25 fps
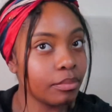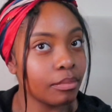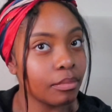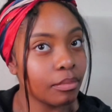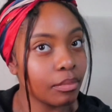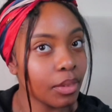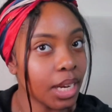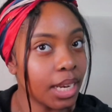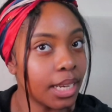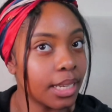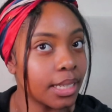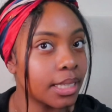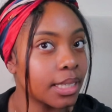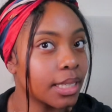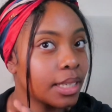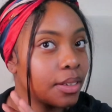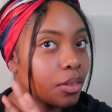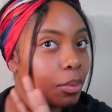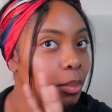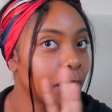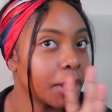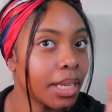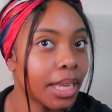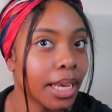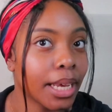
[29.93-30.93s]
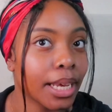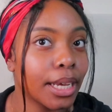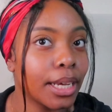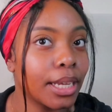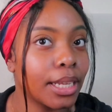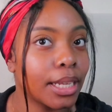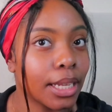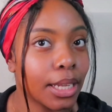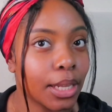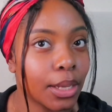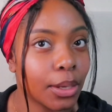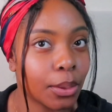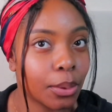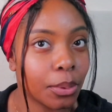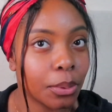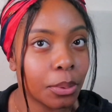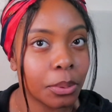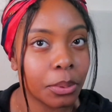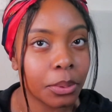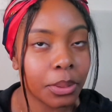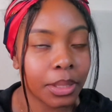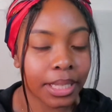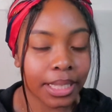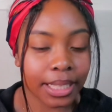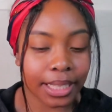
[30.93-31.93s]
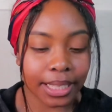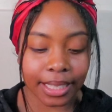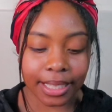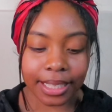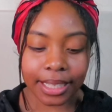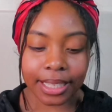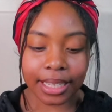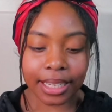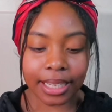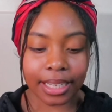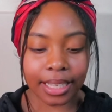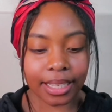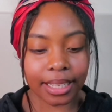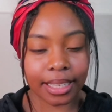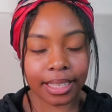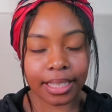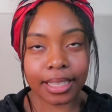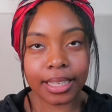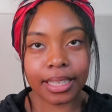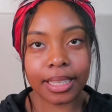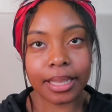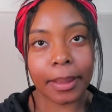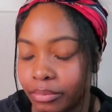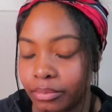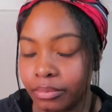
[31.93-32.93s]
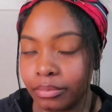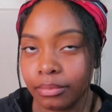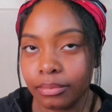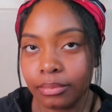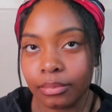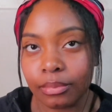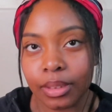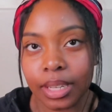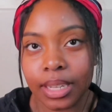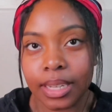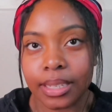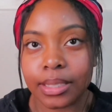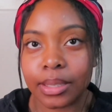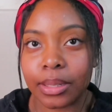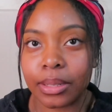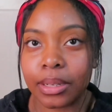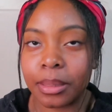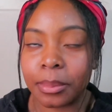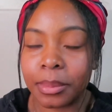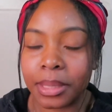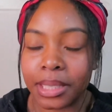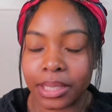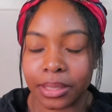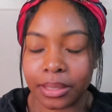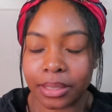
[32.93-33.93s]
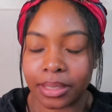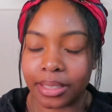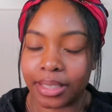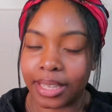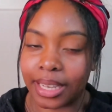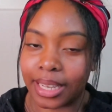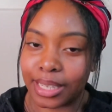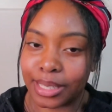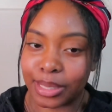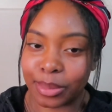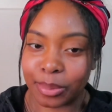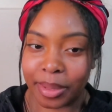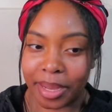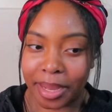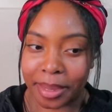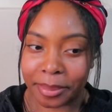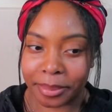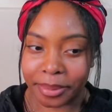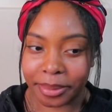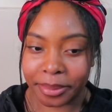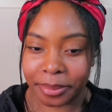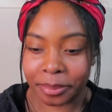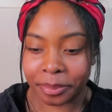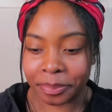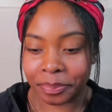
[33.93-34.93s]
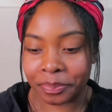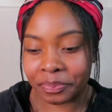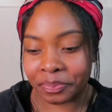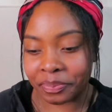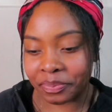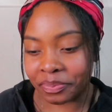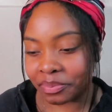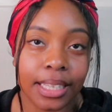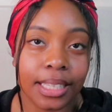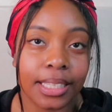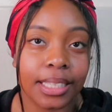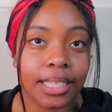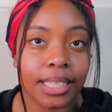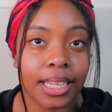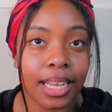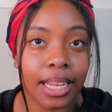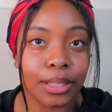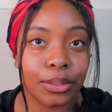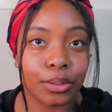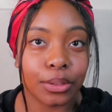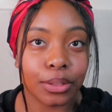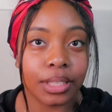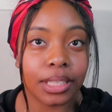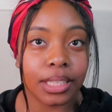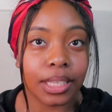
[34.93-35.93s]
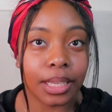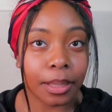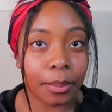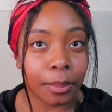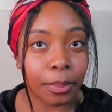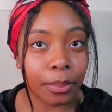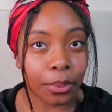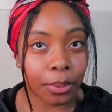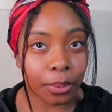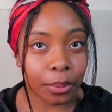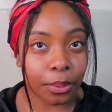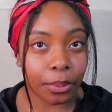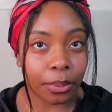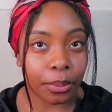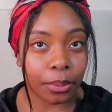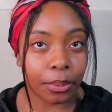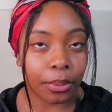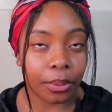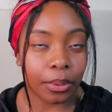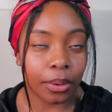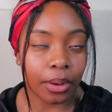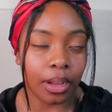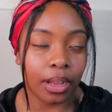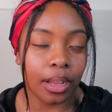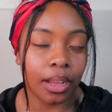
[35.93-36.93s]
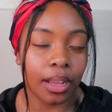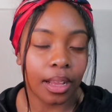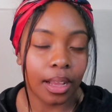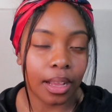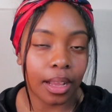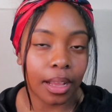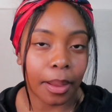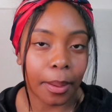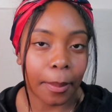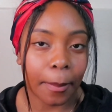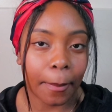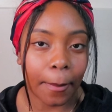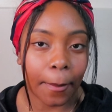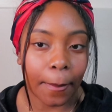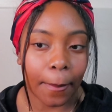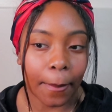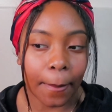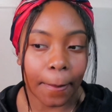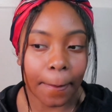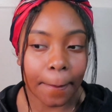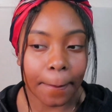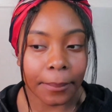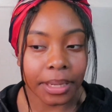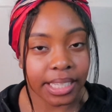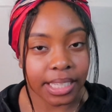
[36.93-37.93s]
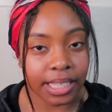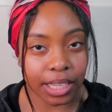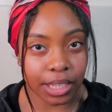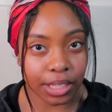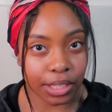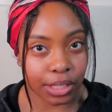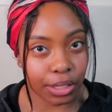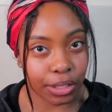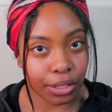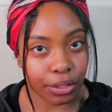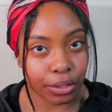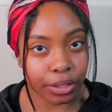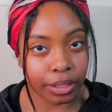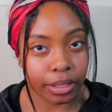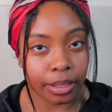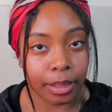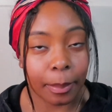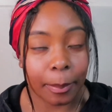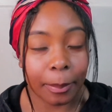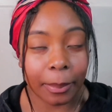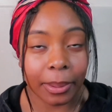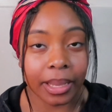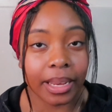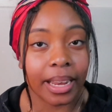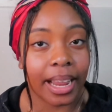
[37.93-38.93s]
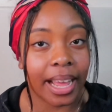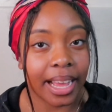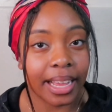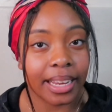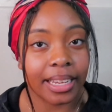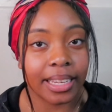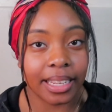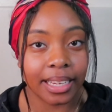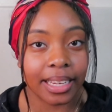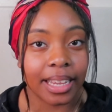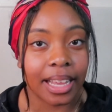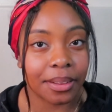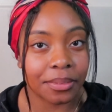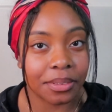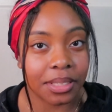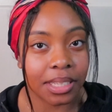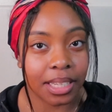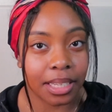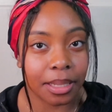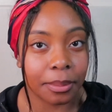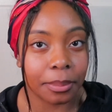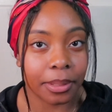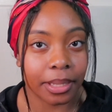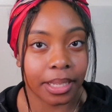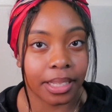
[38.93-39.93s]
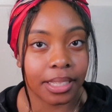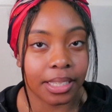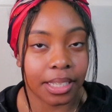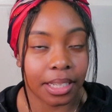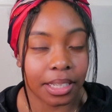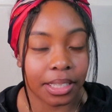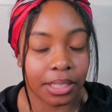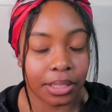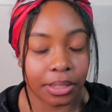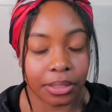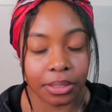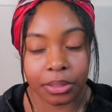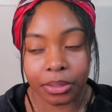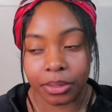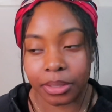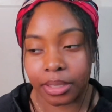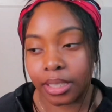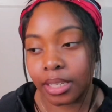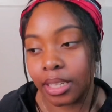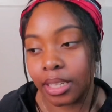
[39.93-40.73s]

It's giving me that glow, you dig? So let me tell you guys what happened. It's not your typical plastic surgery, but I did have to get plastic surgery.